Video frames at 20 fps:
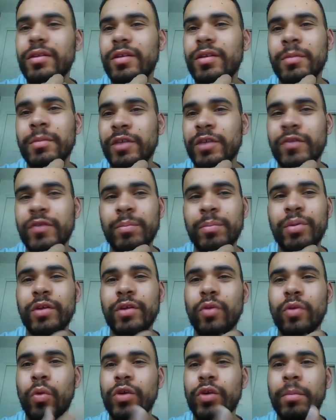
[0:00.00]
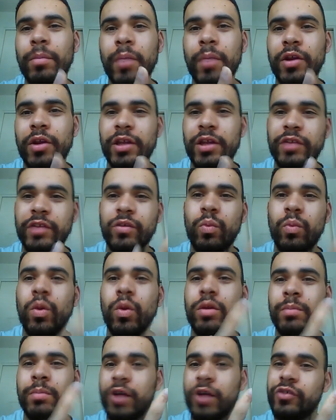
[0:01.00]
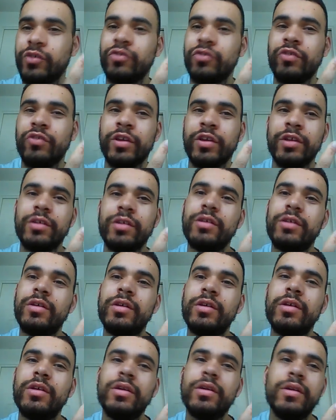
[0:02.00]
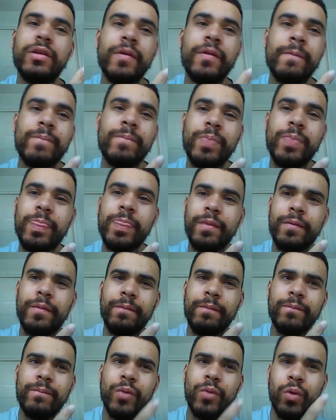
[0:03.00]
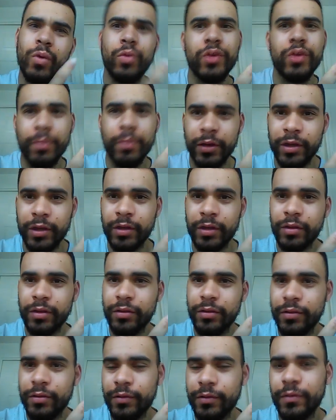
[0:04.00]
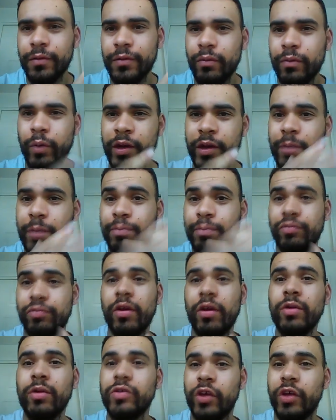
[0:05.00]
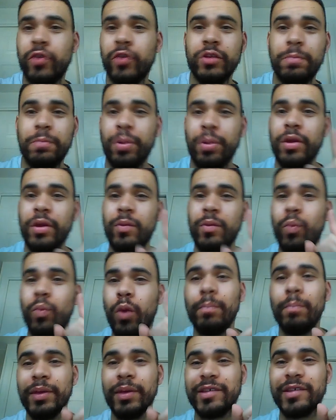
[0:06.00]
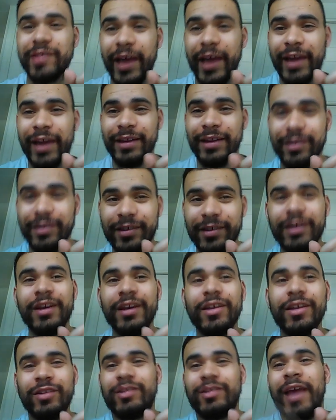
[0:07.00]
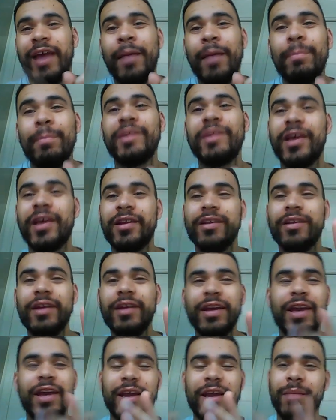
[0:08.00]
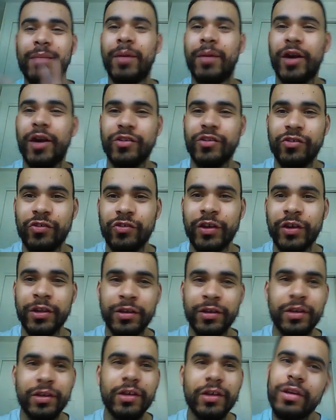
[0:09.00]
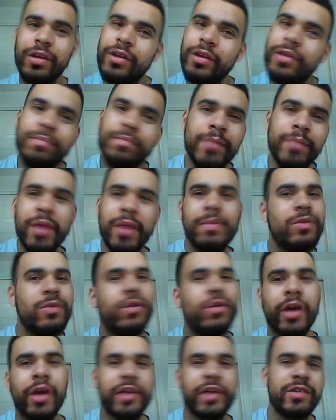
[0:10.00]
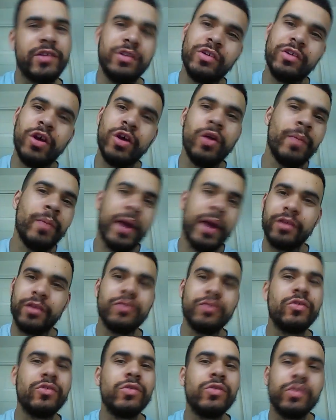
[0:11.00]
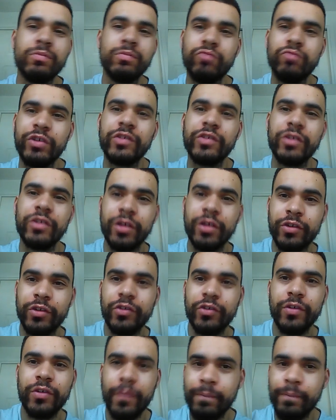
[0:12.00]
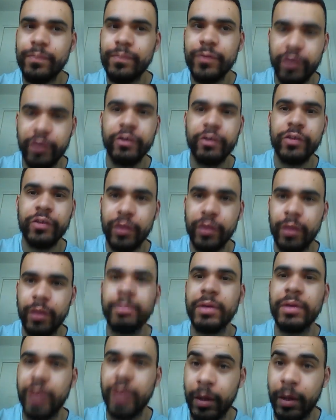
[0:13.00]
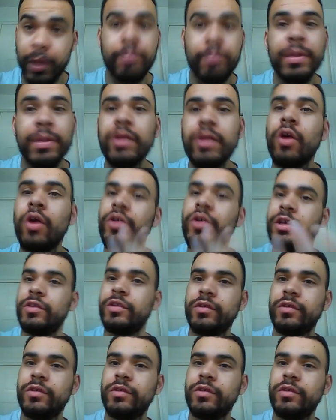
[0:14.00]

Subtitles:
if you're putting all your money into one margin trade, all your money, when the pros are only putting 1% to 10% in a margin trade, maybe you guys need to go back and do some research. Serious. I'm being honest.